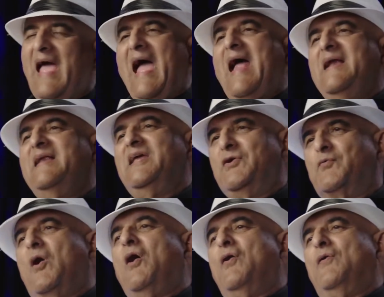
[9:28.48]
Andy
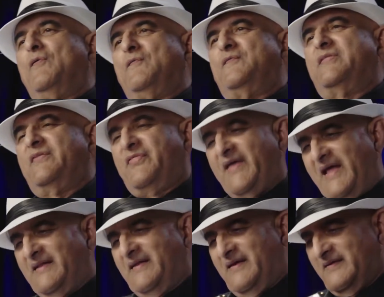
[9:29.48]
Grove, the
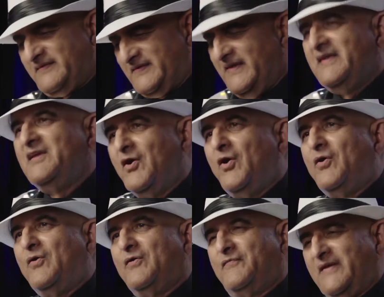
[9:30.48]
then
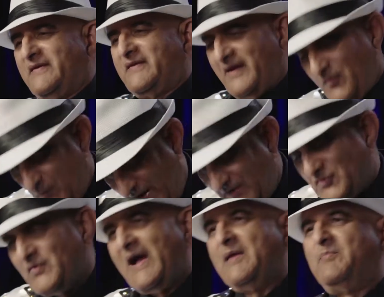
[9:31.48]
CEO of Intel, went
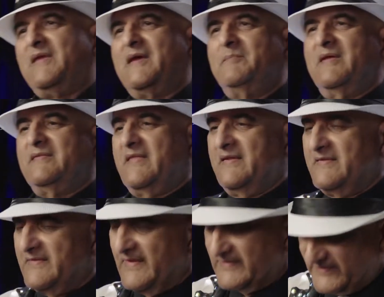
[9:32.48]
to IBM and
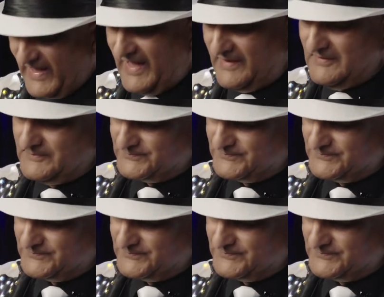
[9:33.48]
then they said,